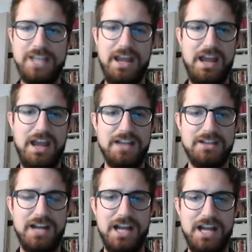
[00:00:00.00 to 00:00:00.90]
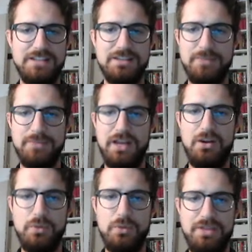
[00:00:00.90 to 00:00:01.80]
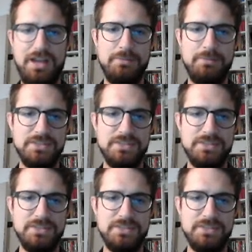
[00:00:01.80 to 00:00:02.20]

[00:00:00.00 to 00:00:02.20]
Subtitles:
another item along with them.